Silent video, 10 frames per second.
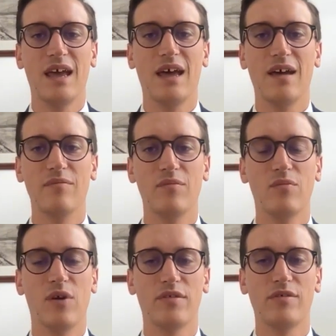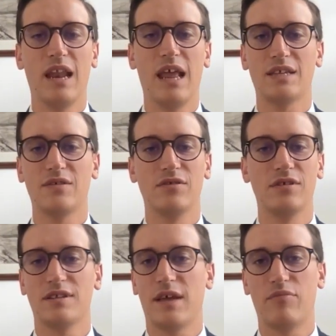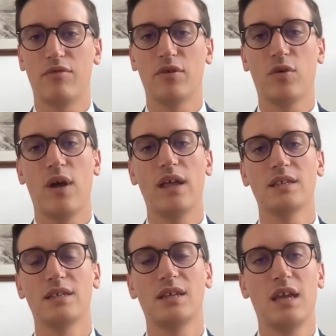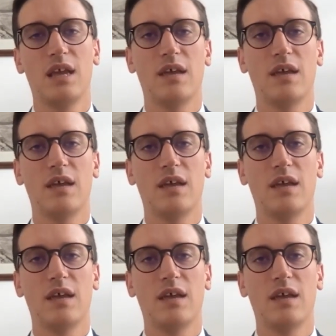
whether in a letter or in a separate request,